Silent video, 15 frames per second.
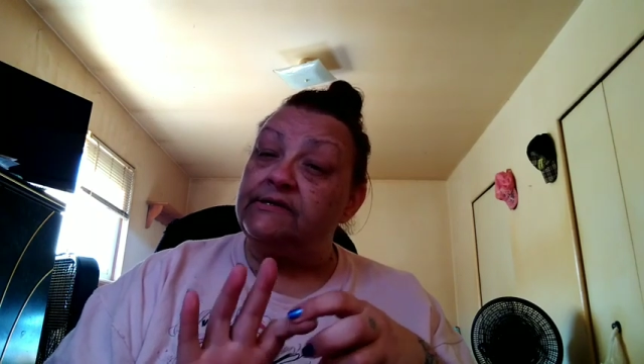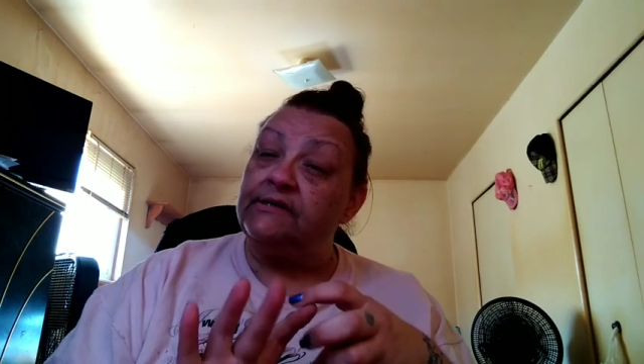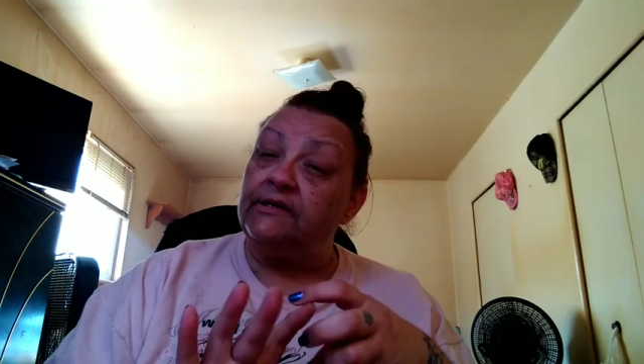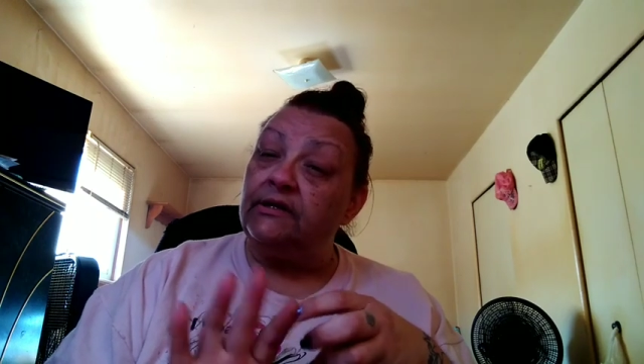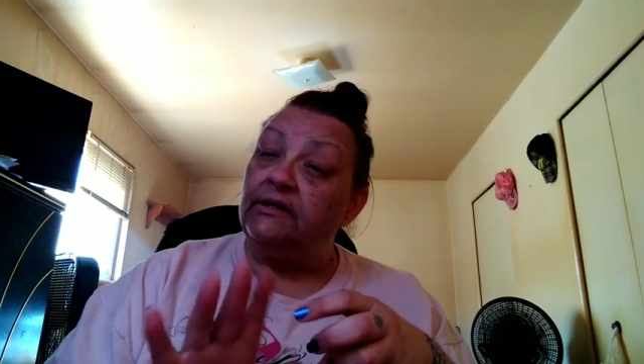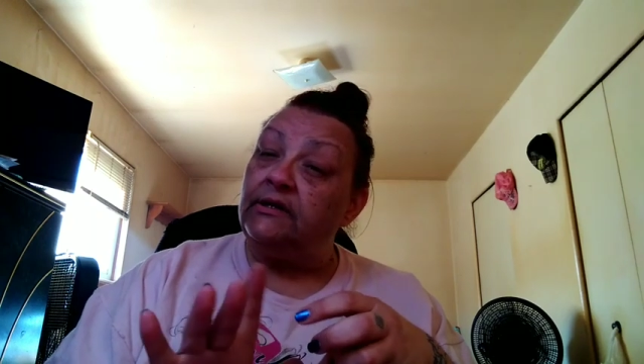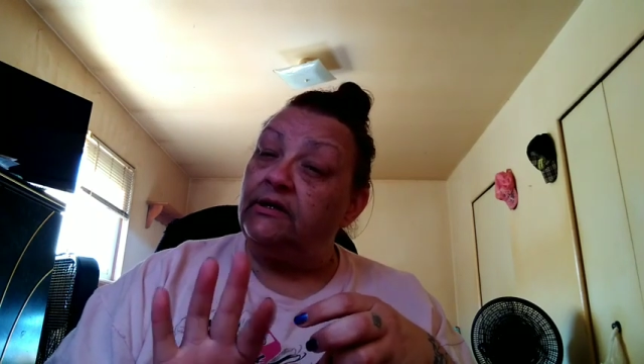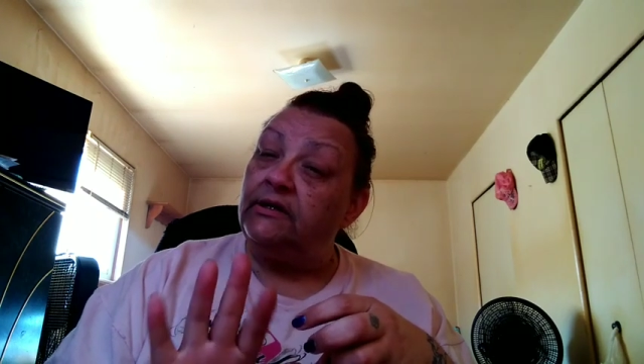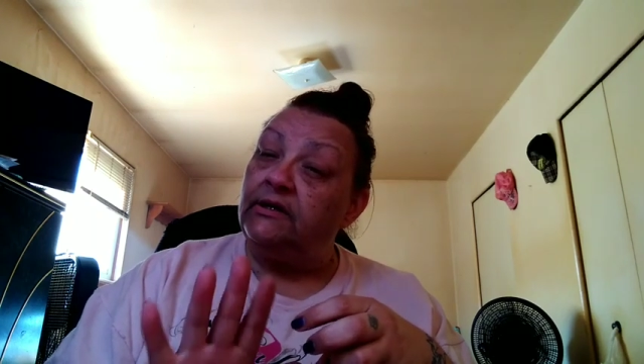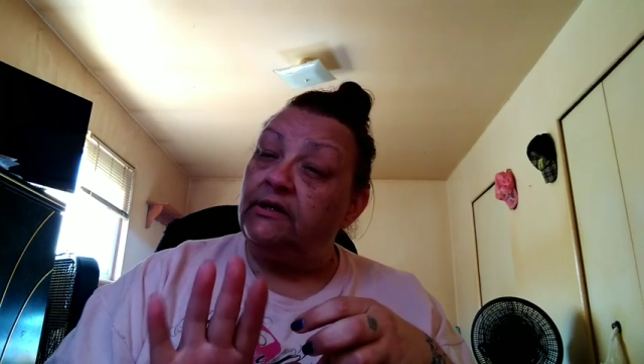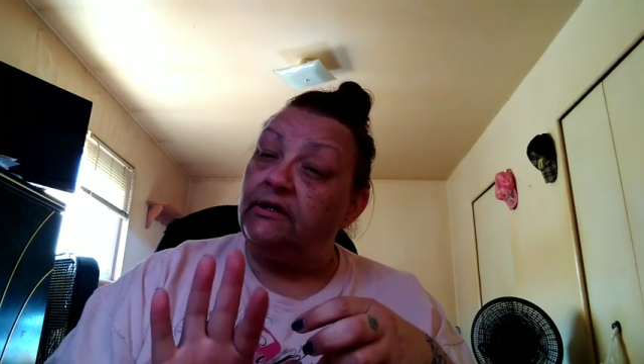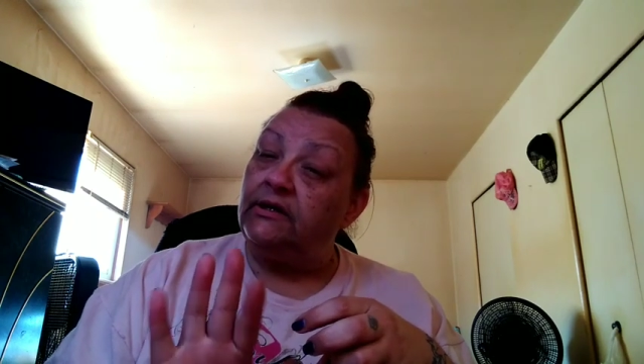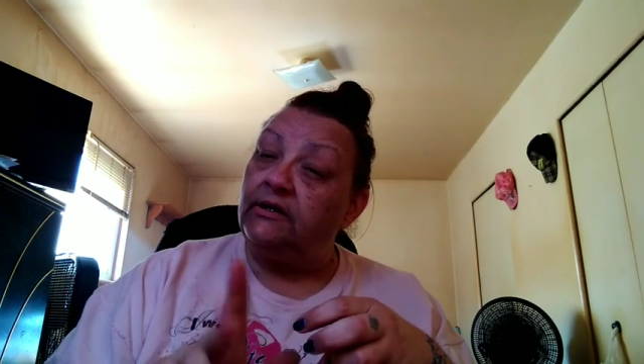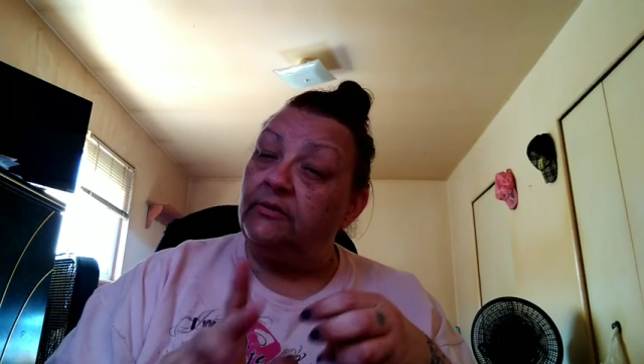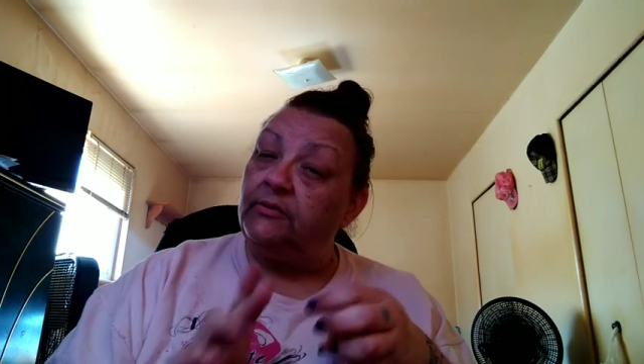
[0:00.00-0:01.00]
just a
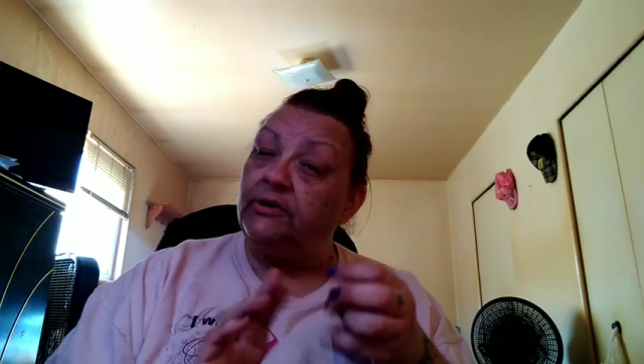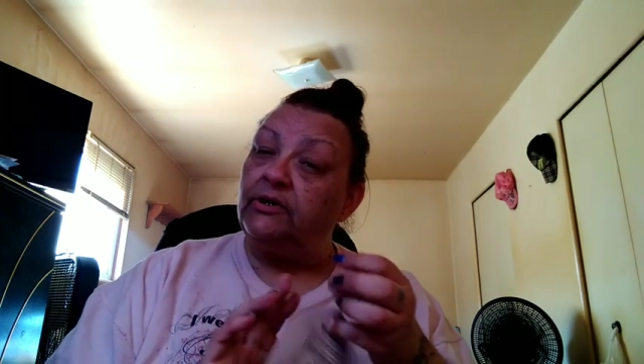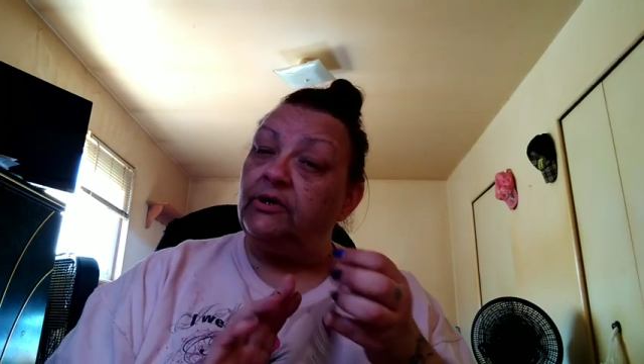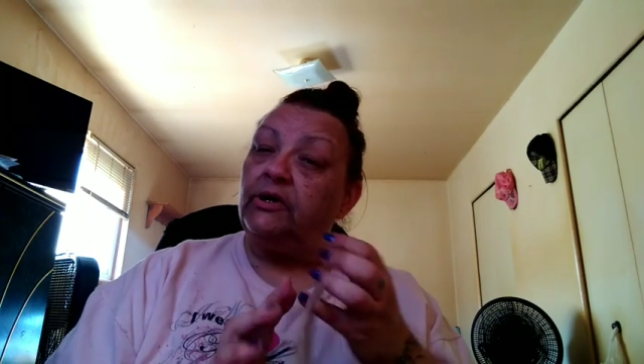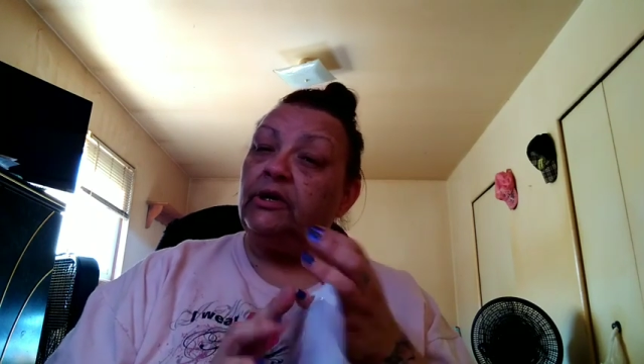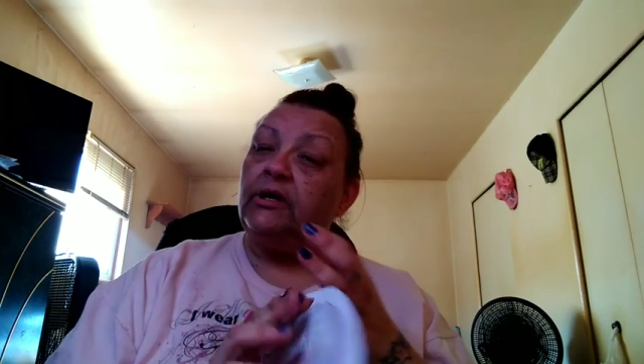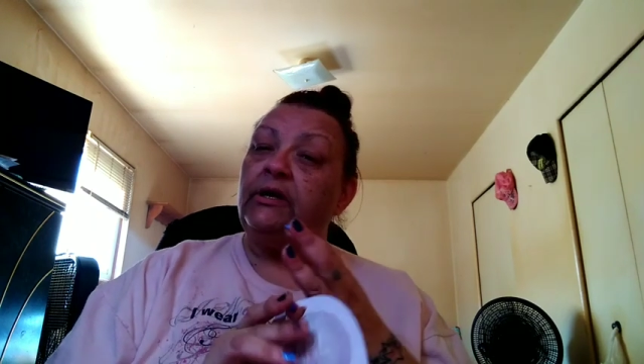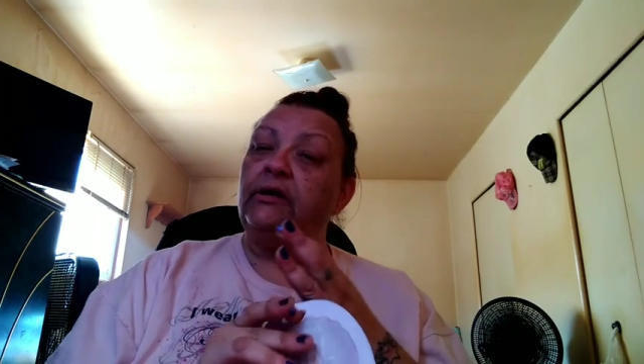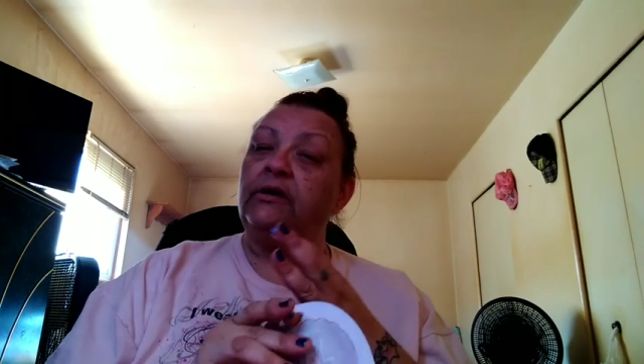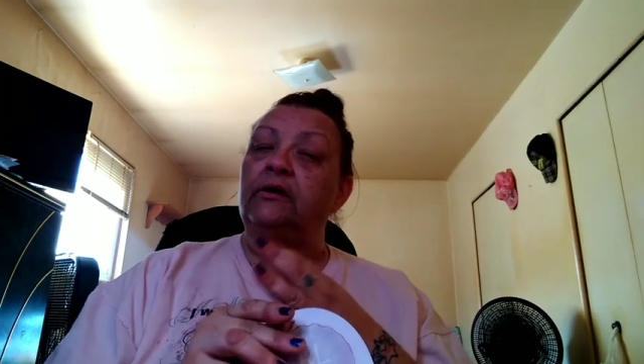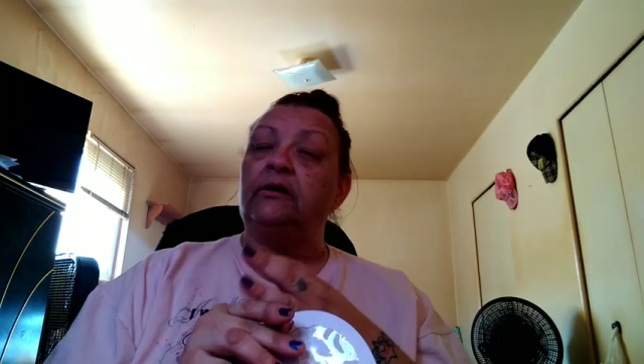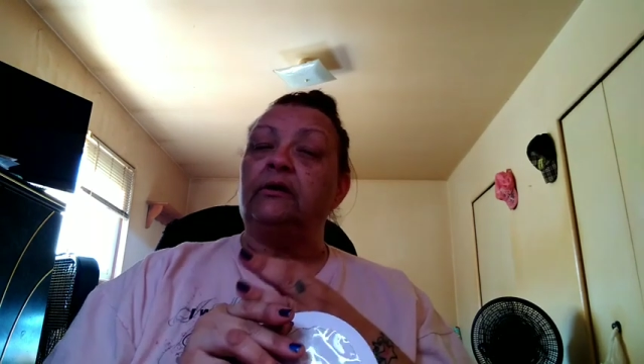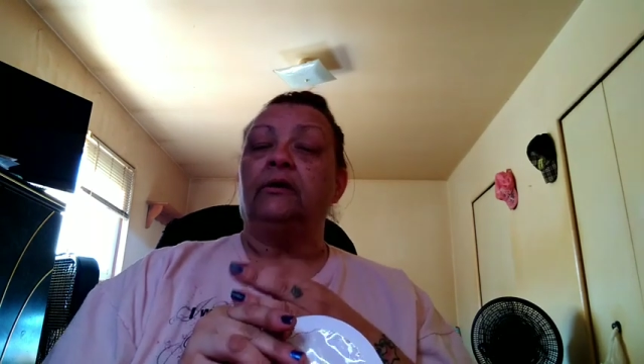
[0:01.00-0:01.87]
little bit early.